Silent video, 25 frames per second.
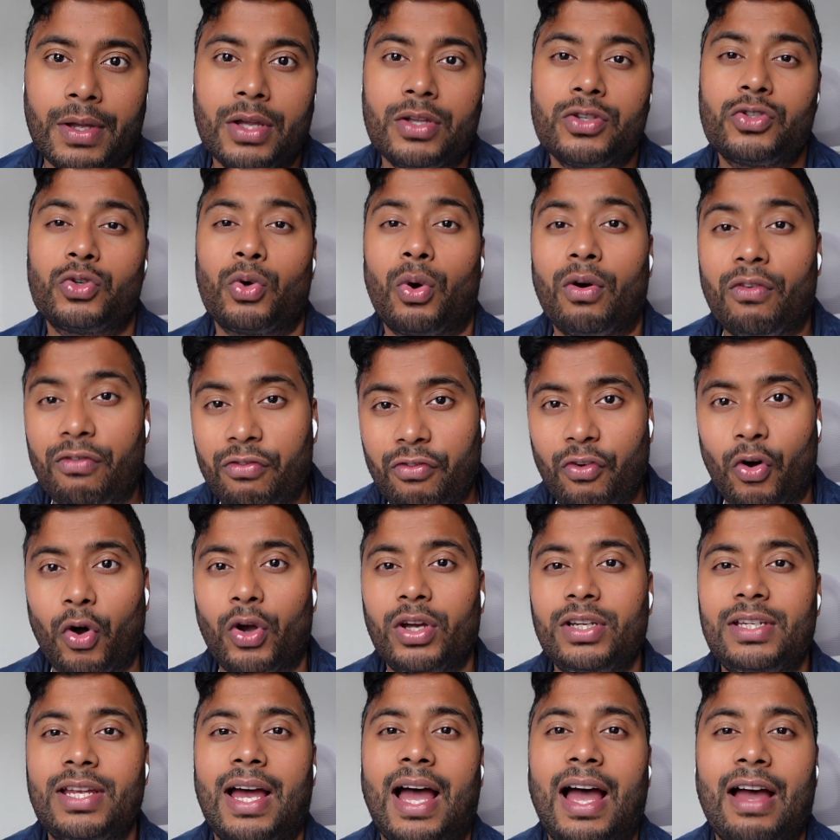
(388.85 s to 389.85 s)
So
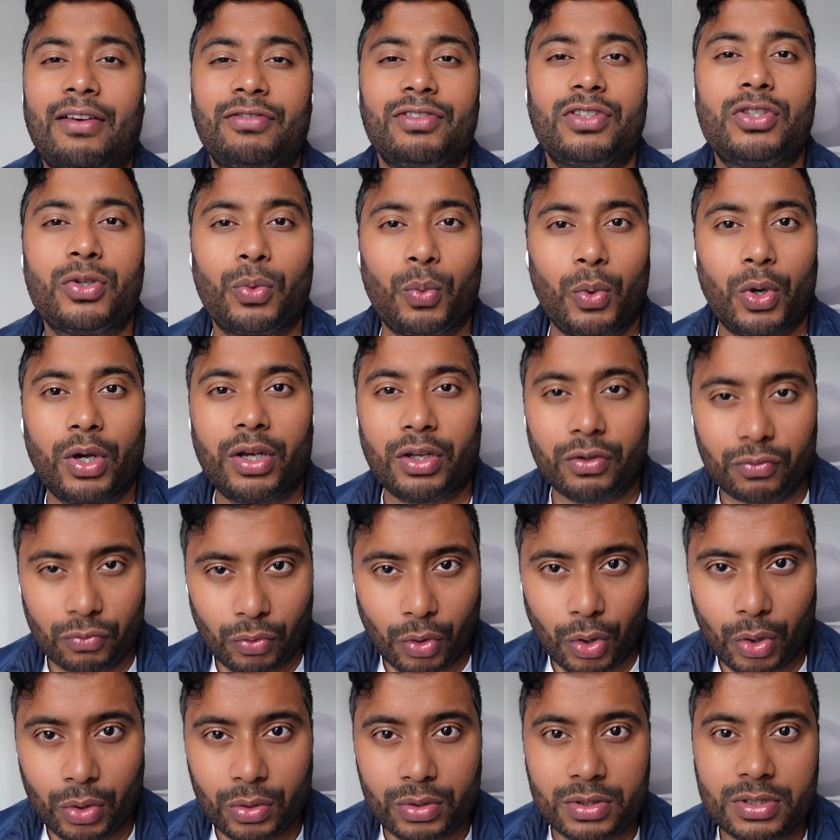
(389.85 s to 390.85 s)
avoid having to work in
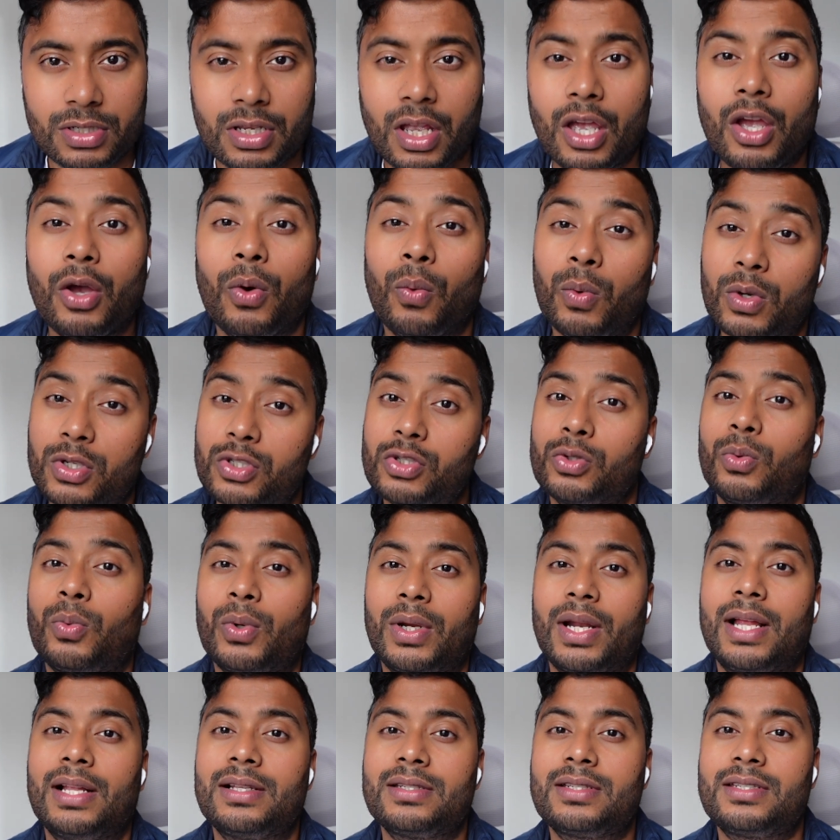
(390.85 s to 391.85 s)
roles where
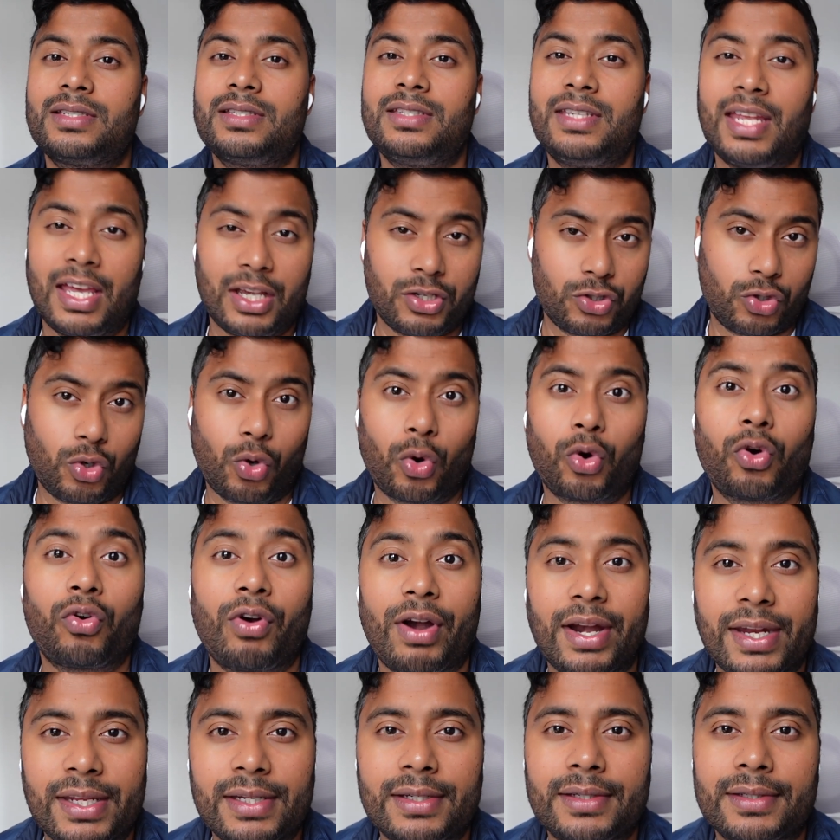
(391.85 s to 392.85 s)
someone else takes your
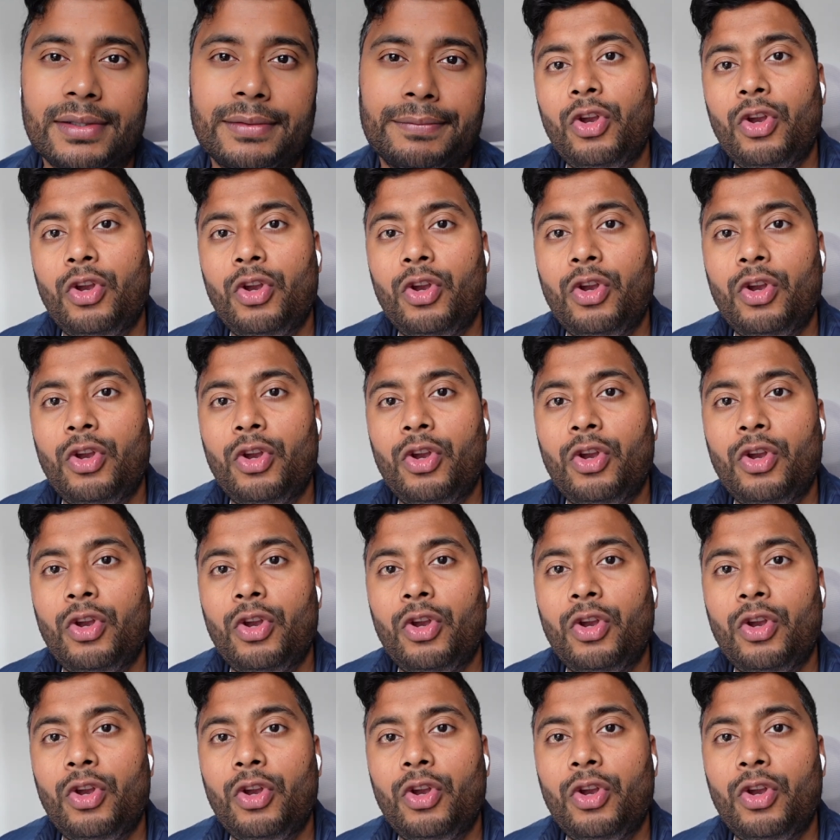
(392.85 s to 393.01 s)
credit.